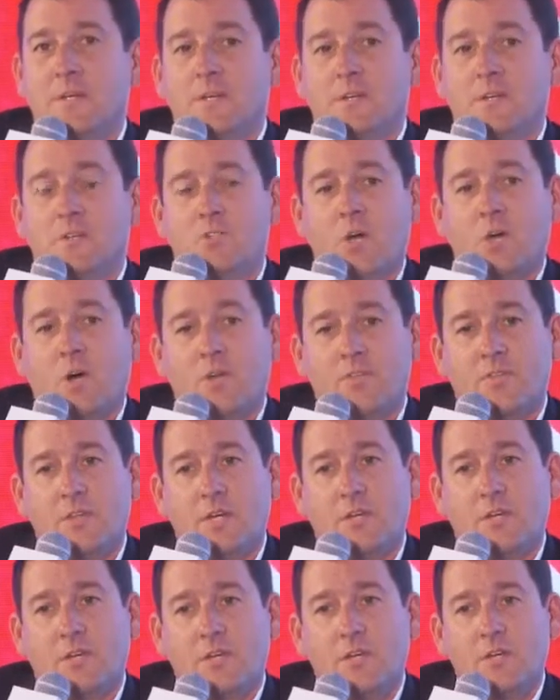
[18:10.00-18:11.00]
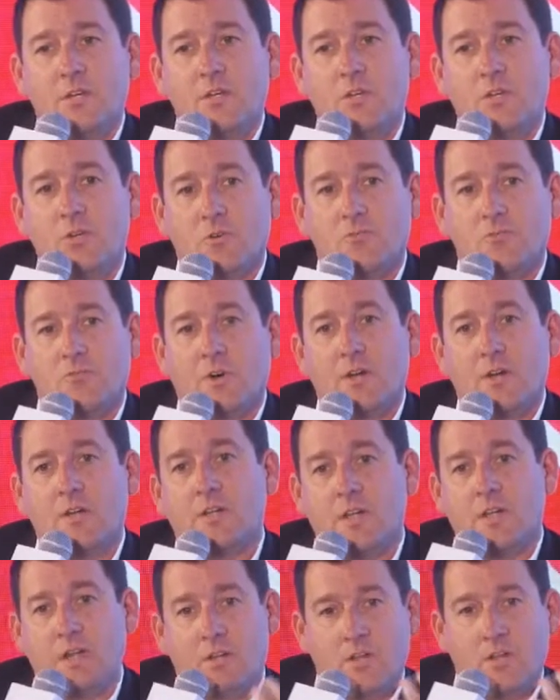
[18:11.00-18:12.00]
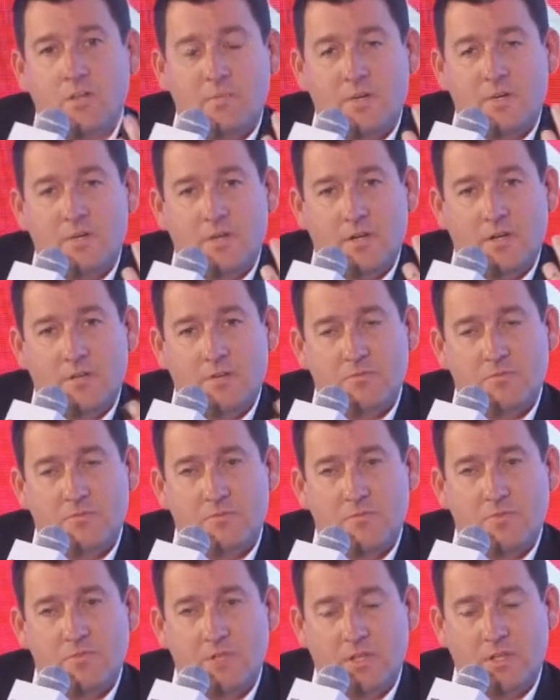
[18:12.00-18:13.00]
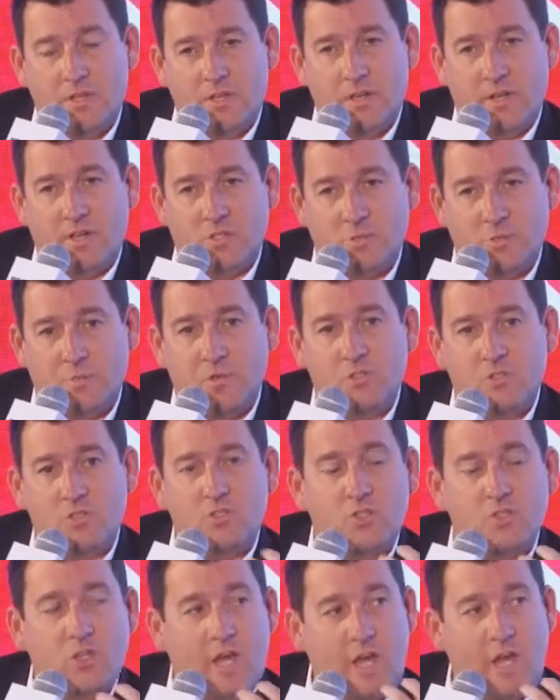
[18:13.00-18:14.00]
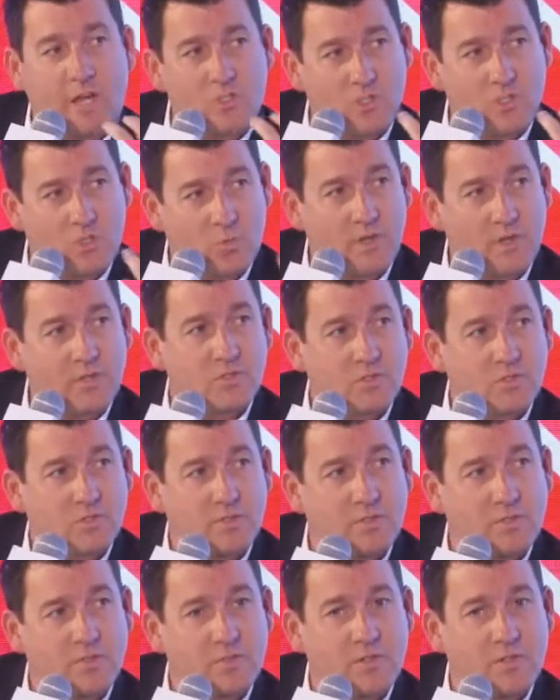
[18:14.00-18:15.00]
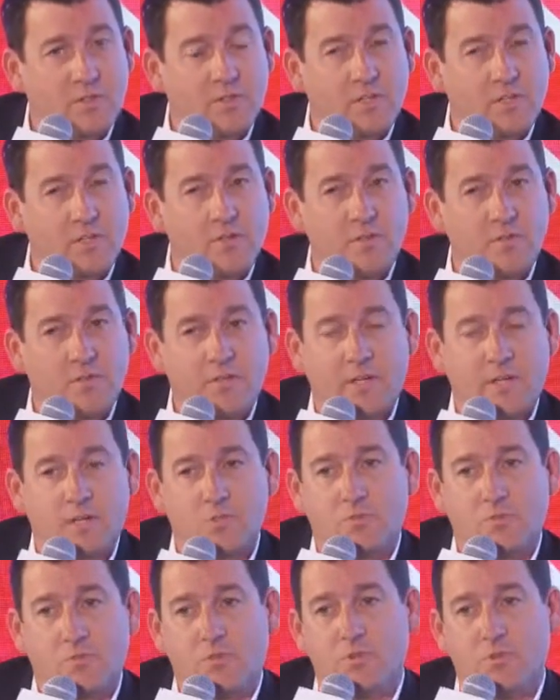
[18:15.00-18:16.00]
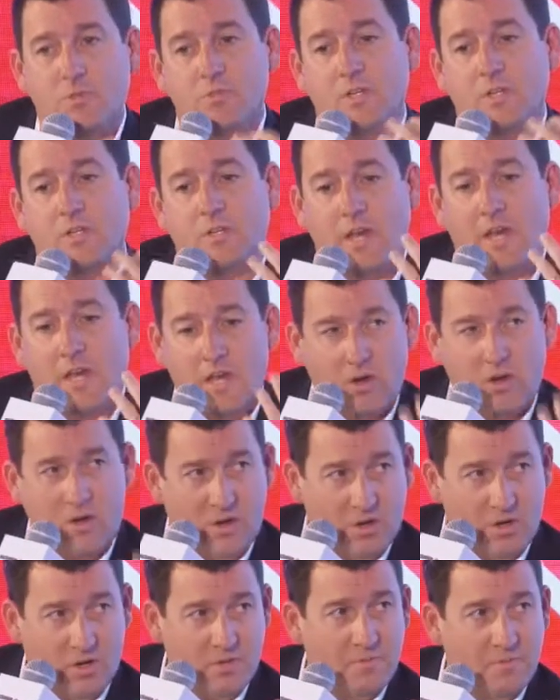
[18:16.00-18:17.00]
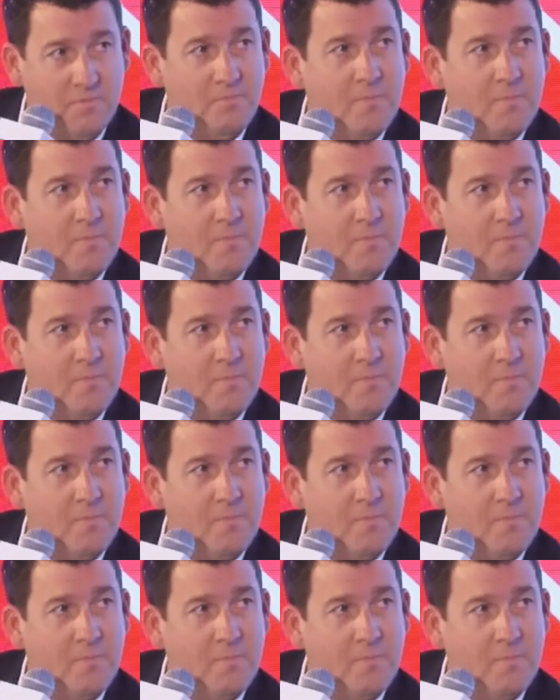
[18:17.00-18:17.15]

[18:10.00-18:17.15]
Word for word: So I think you know, you'll find an element of the internet experience changing quite significantly over the next few years into AR,